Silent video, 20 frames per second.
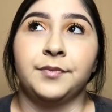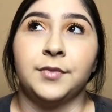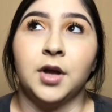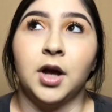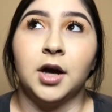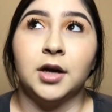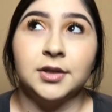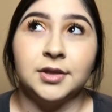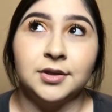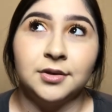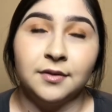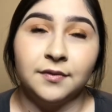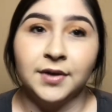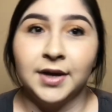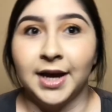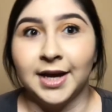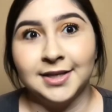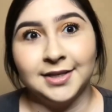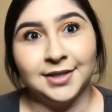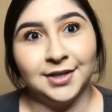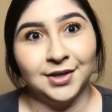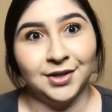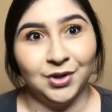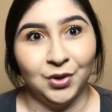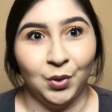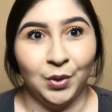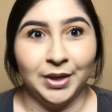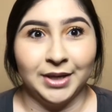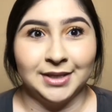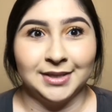Also, if you guys hear
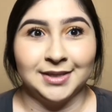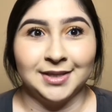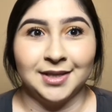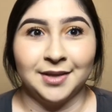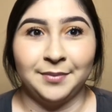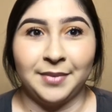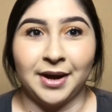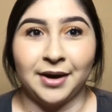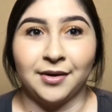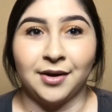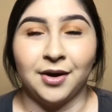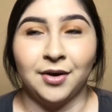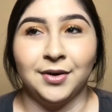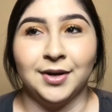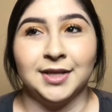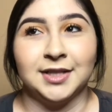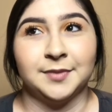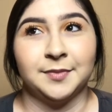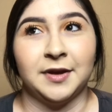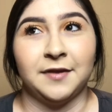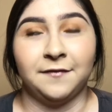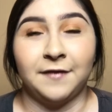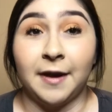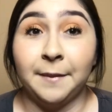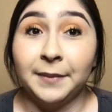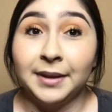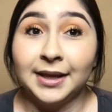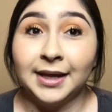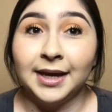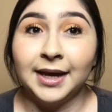noise in the background, it's my
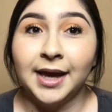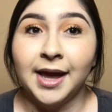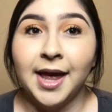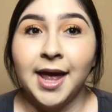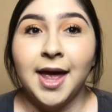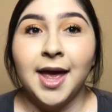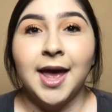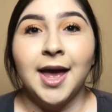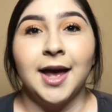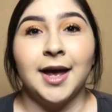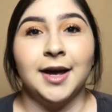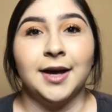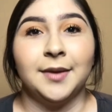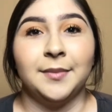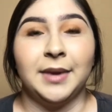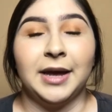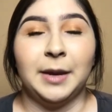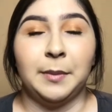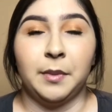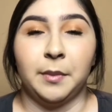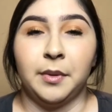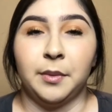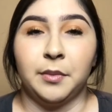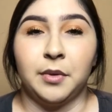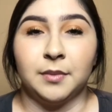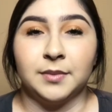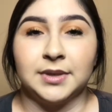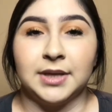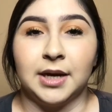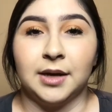family. I am at my
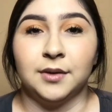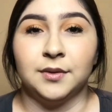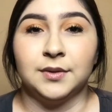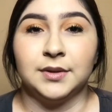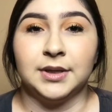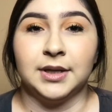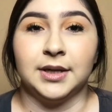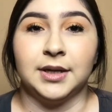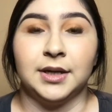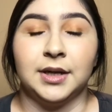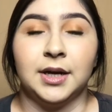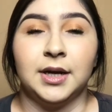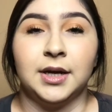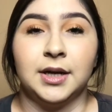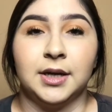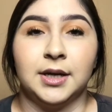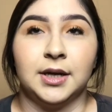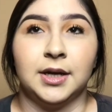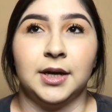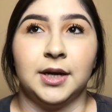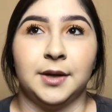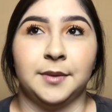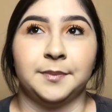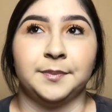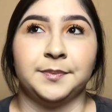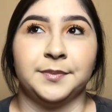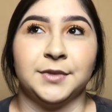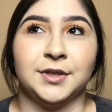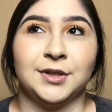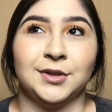mom's house, and
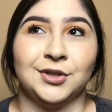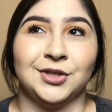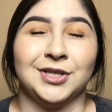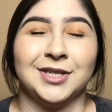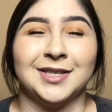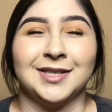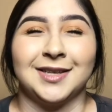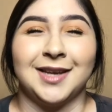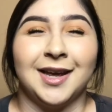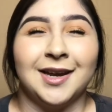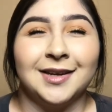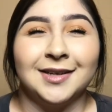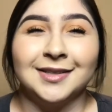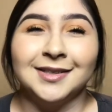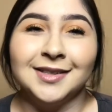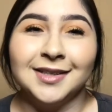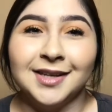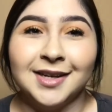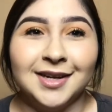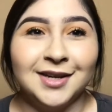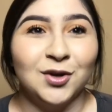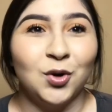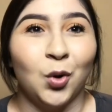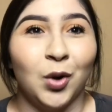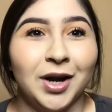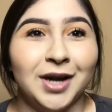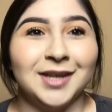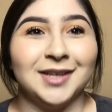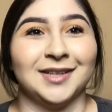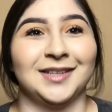so just kind of ignore
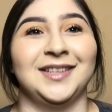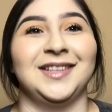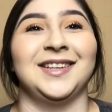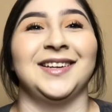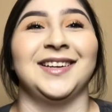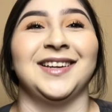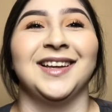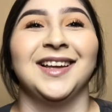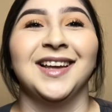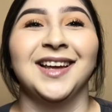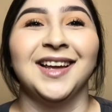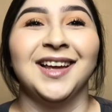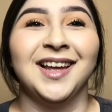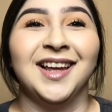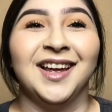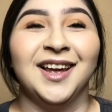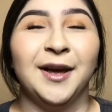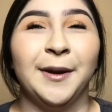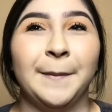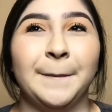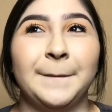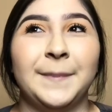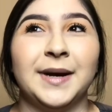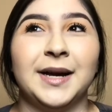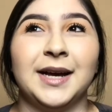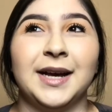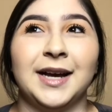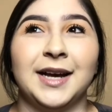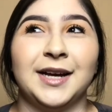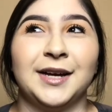it.
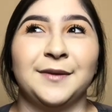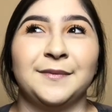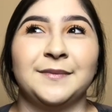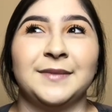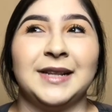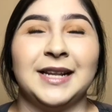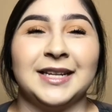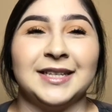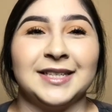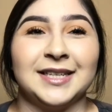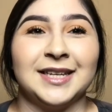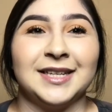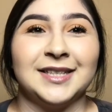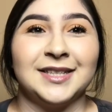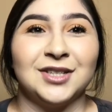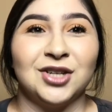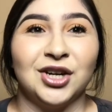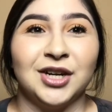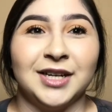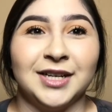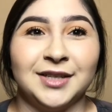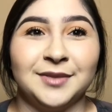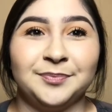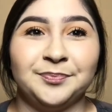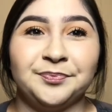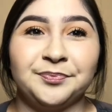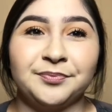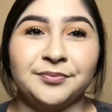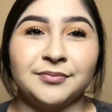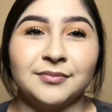But let's get started.
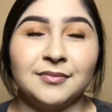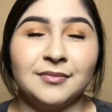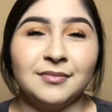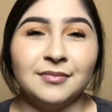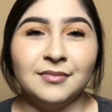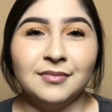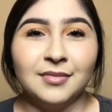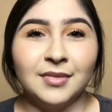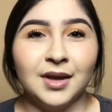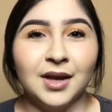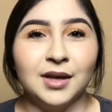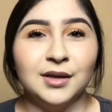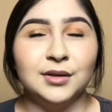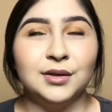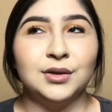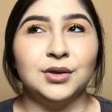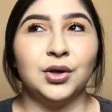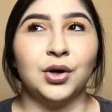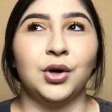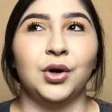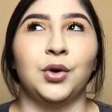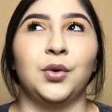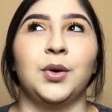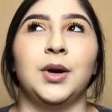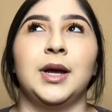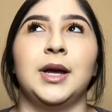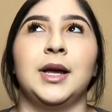So